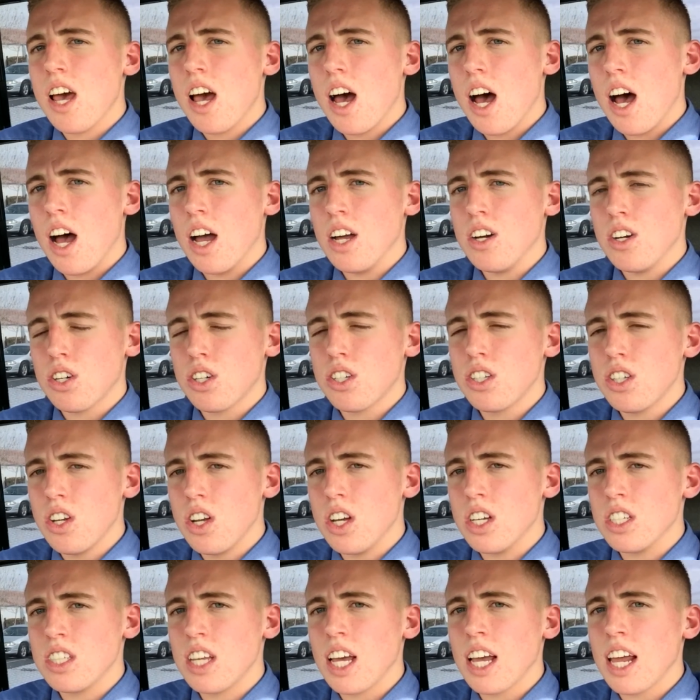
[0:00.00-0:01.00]
You're still
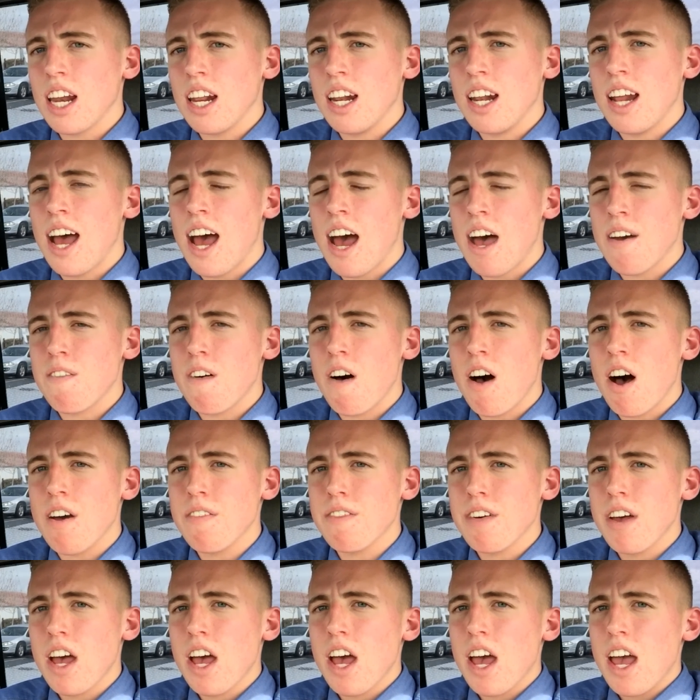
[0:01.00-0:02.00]
a second and a half off,
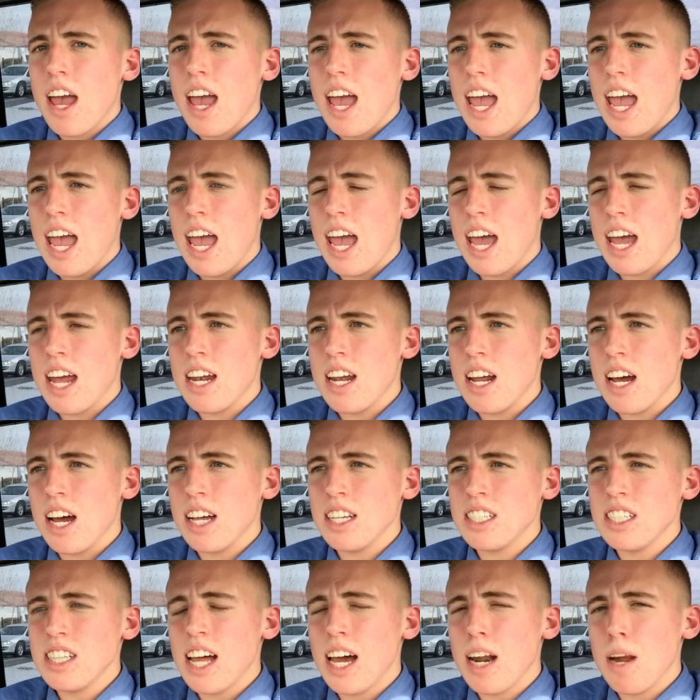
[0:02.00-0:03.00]
and
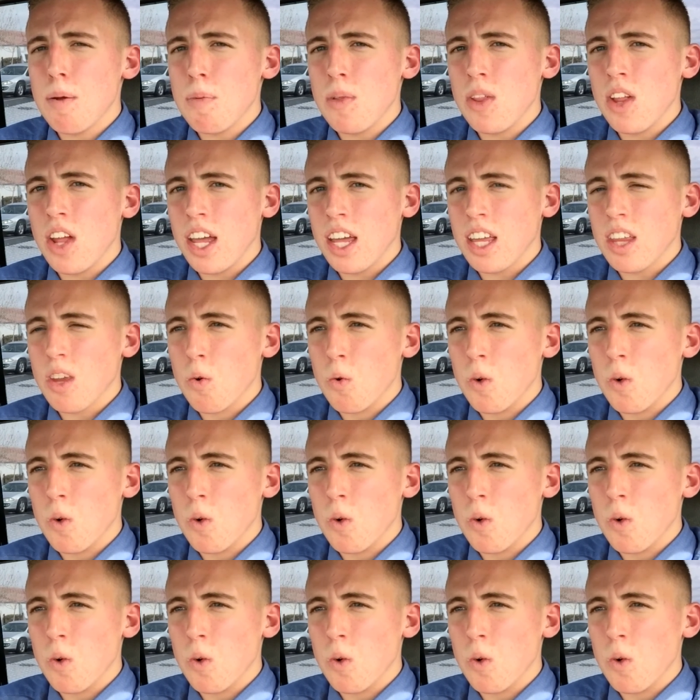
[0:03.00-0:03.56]
it's not up in like the